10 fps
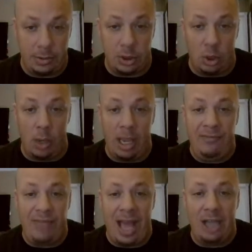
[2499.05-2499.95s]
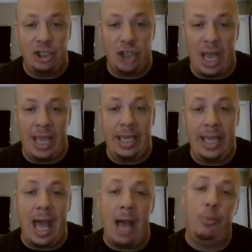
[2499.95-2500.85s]
So if that giant
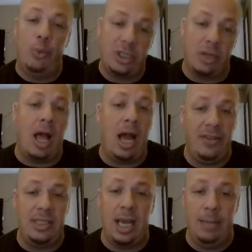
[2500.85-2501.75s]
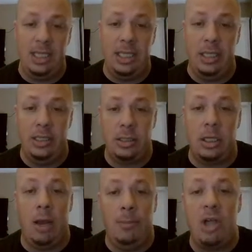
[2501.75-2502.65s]
gap, which a lot of the times it is,
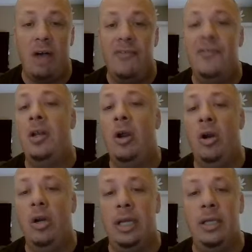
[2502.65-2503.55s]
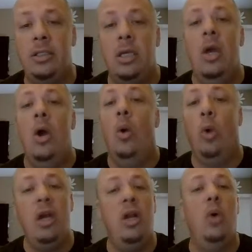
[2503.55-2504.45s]
comes off of an earnings, we're
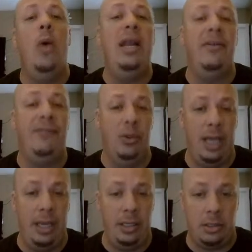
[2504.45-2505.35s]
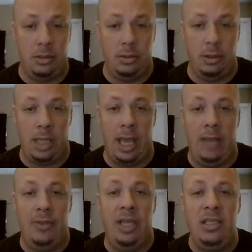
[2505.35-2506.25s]
going to wait a few days. Okay,
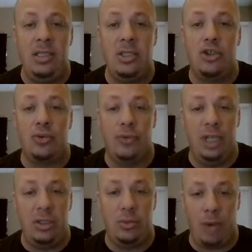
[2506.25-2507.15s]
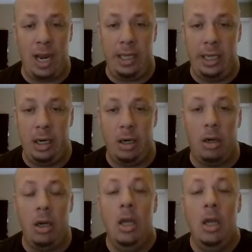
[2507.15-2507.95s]
this right here.